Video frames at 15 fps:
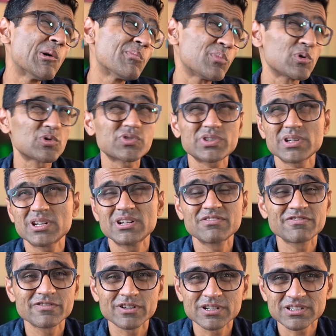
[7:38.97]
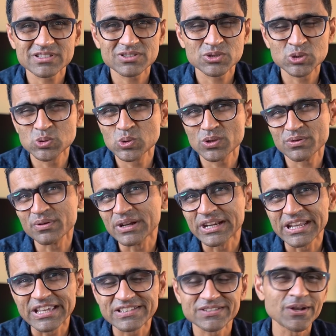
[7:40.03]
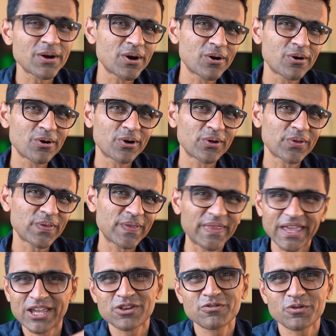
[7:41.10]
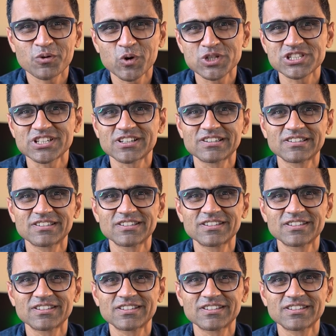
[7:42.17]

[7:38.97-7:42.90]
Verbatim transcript: posted in first 2 or 3 days. Thank you for watching.